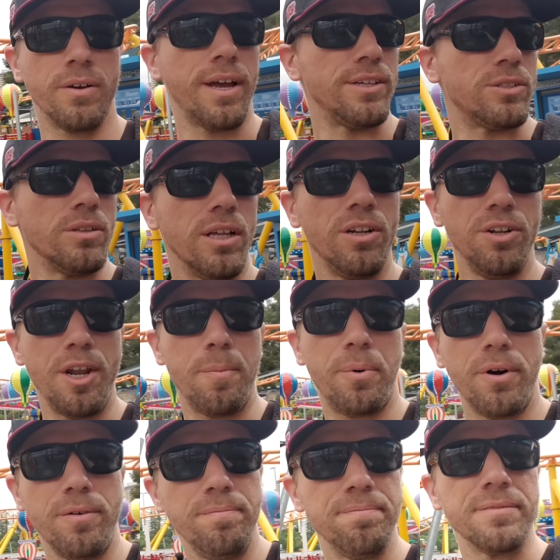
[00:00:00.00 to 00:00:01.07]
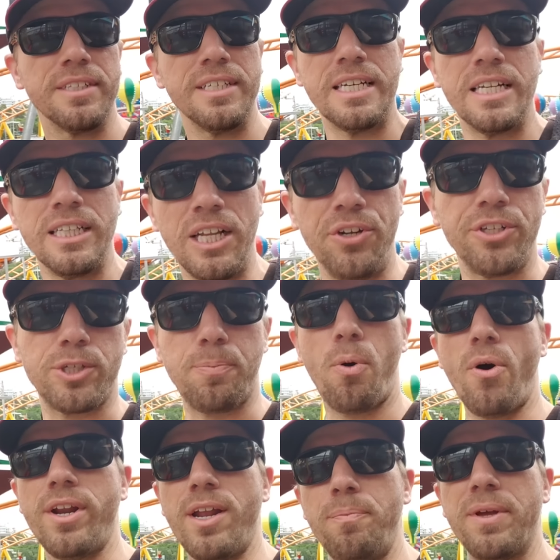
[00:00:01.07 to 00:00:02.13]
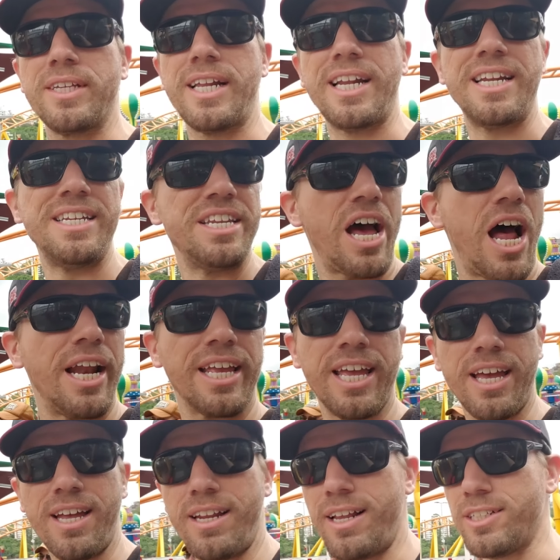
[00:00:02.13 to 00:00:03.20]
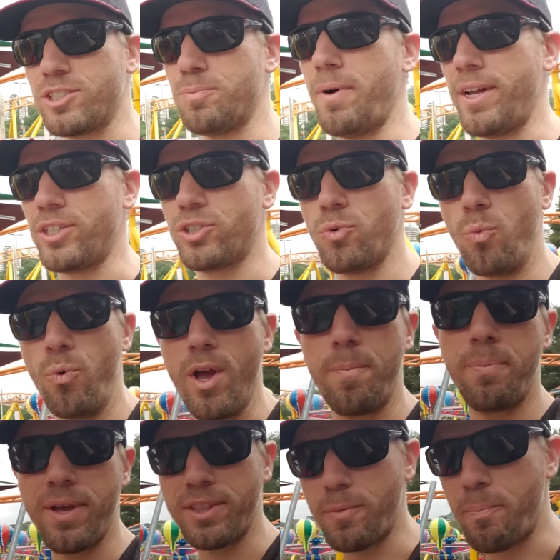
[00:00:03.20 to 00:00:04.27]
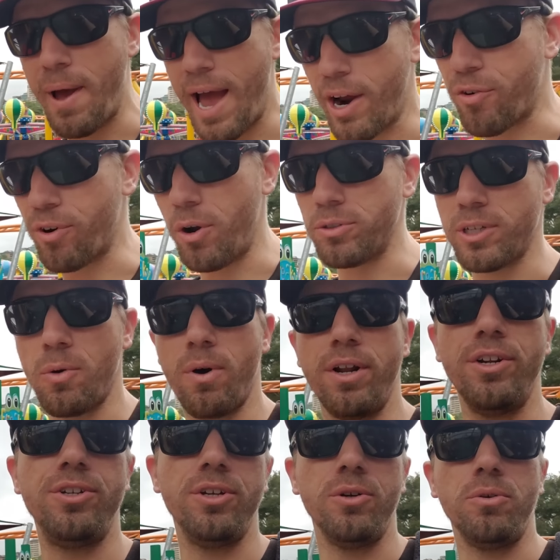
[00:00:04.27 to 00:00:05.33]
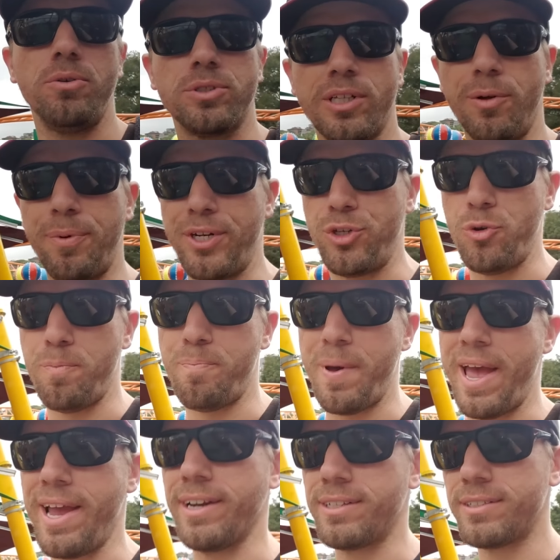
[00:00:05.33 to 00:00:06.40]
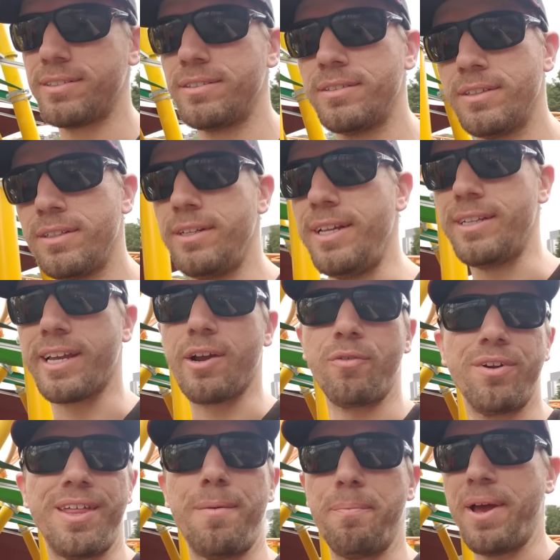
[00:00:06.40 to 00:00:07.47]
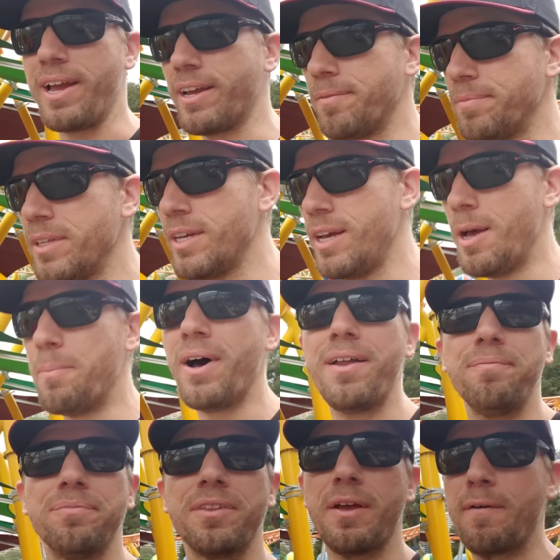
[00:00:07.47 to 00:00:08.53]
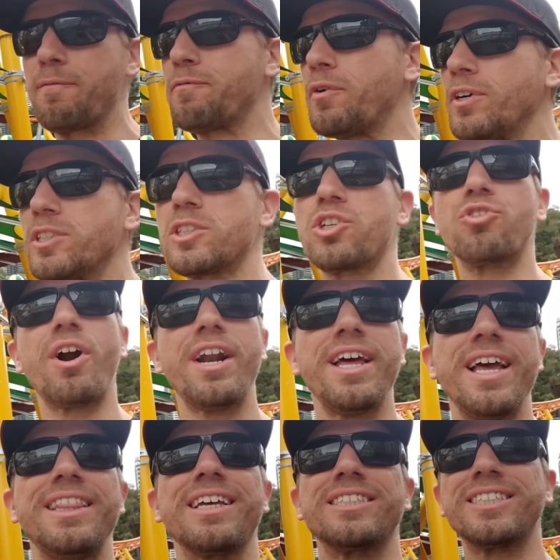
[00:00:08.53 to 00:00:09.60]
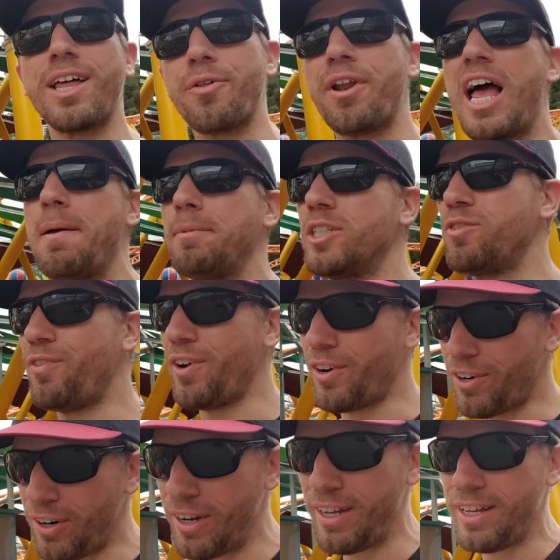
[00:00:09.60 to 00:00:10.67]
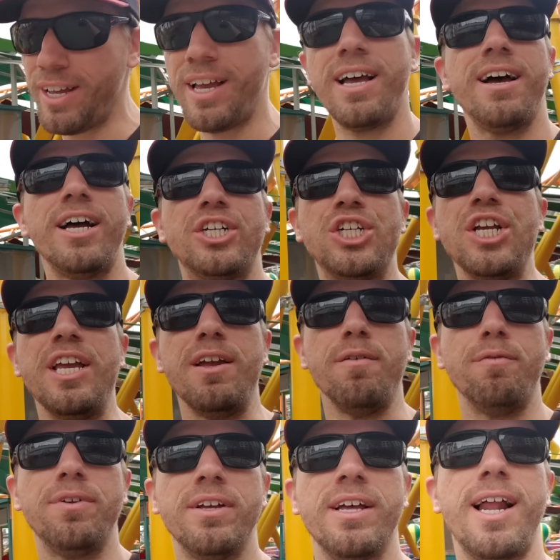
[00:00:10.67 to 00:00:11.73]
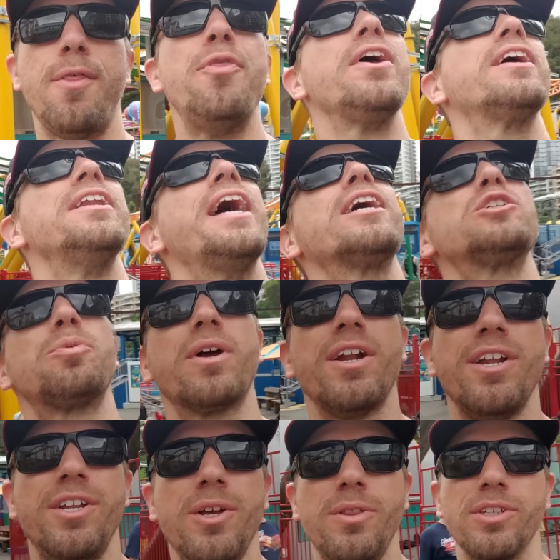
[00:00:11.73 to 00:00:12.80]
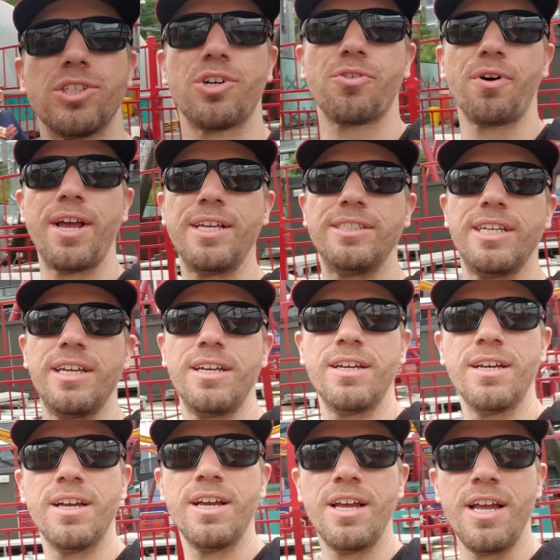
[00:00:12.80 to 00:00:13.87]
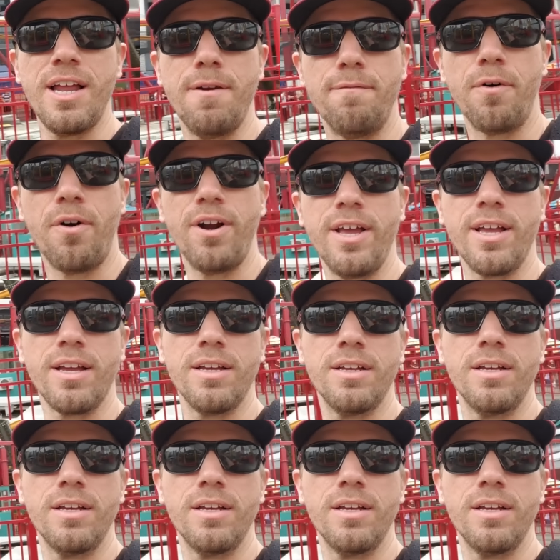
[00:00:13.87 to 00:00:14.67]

Okay, so Little Nipper, a little disappointed because I did not get as much whip in the back row as I wanted to. It's a little bit too banked. Need to get rid of that bank. But first credit in the Southern Hemisphere achieved. I think next we're gonna do this crazy inverting